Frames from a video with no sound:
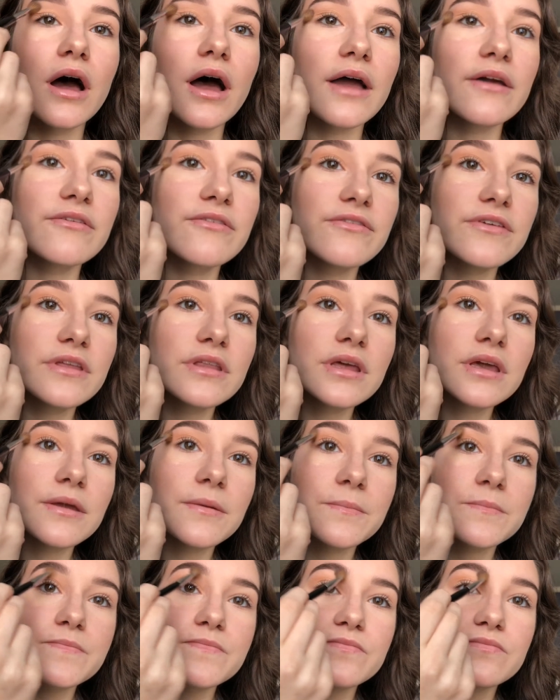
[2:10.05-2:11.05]
I feel like
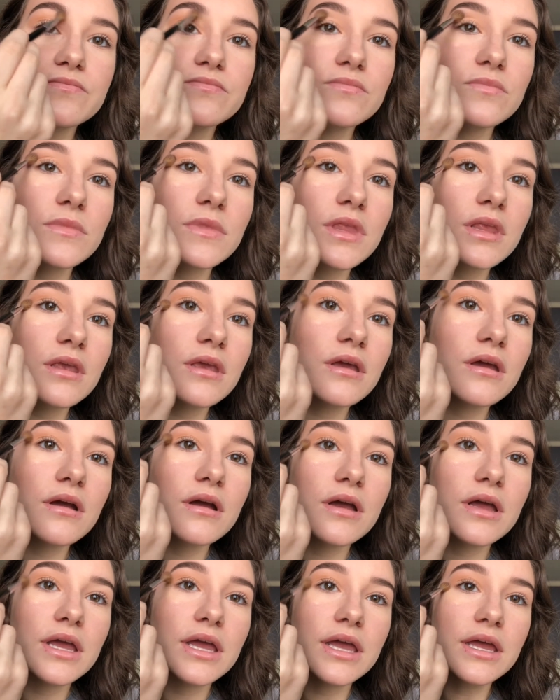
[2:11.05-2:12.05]

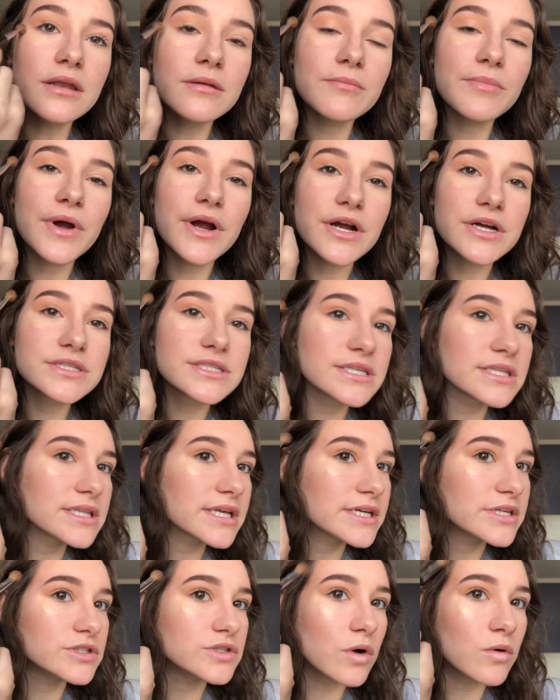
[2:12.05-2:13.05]
in person
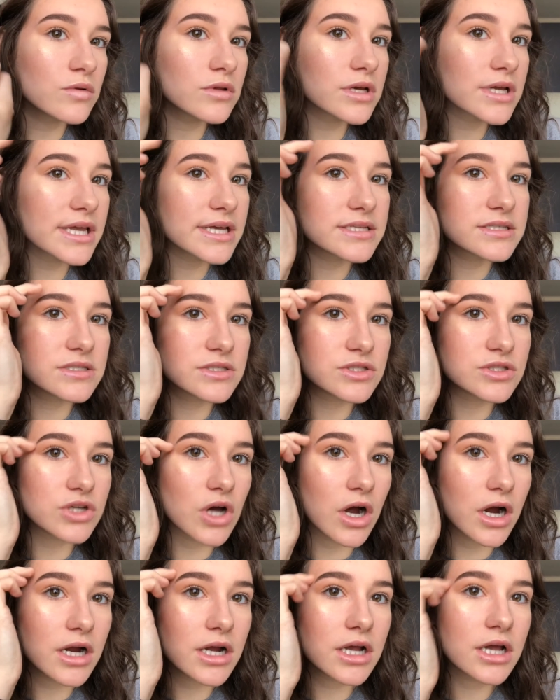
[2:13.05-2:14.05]
they don't look as
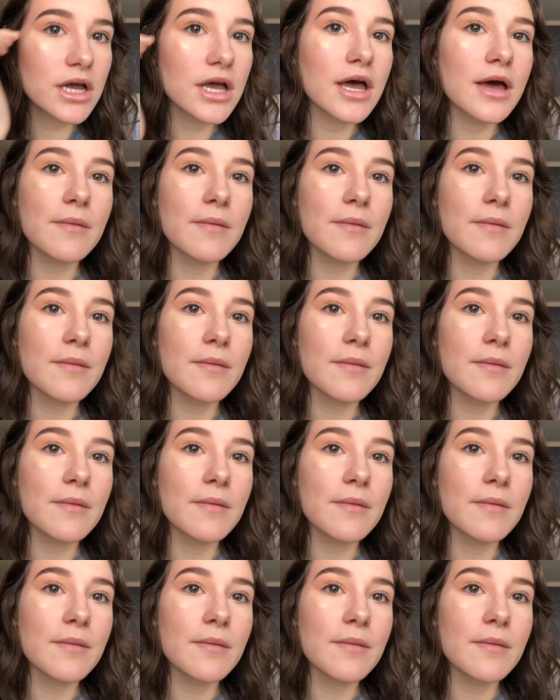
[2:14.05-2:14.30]
dark,